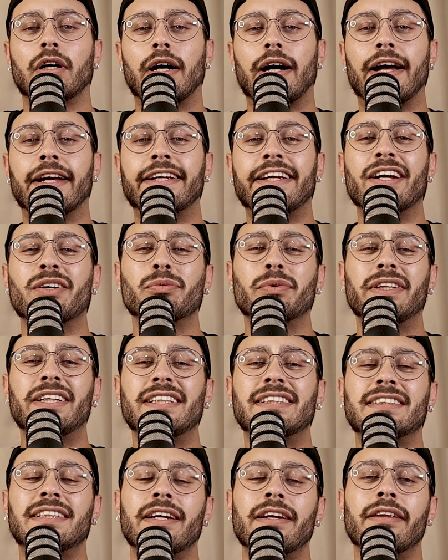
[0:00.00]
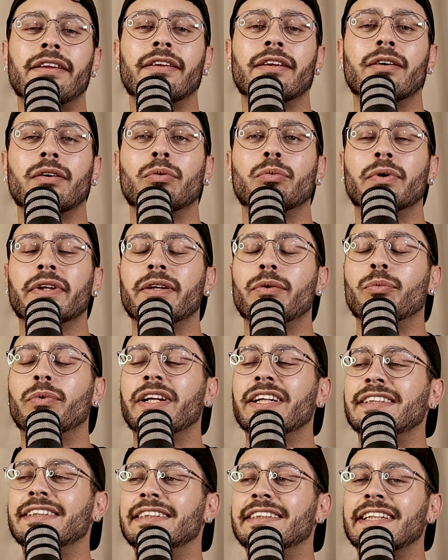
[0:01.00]
I can't really say that
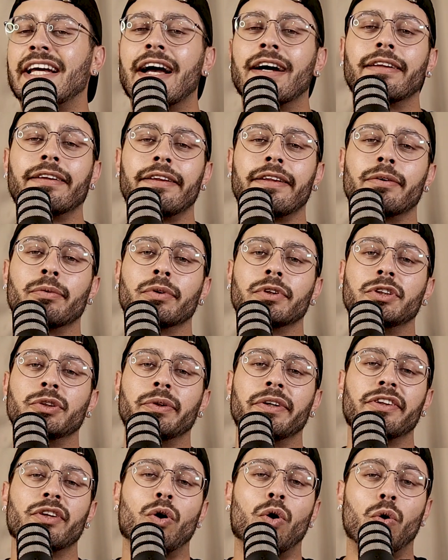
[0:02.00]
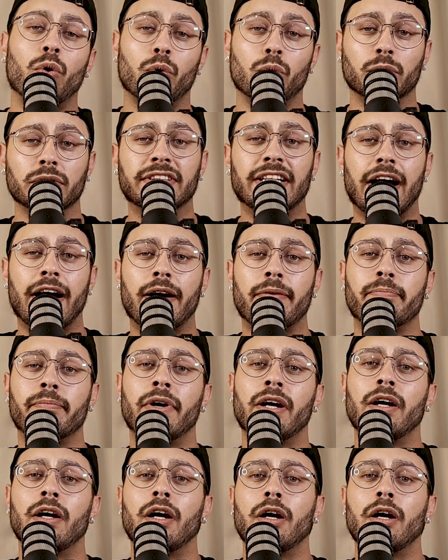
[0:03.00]
what exactly they were doing the whole time,